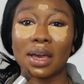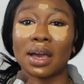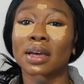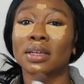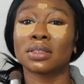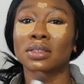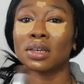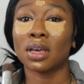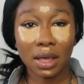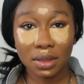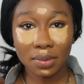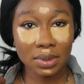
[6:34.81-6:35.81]
and
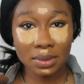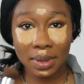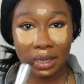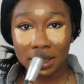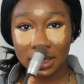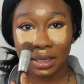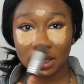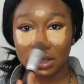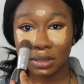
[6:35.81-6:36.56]
nothing was working.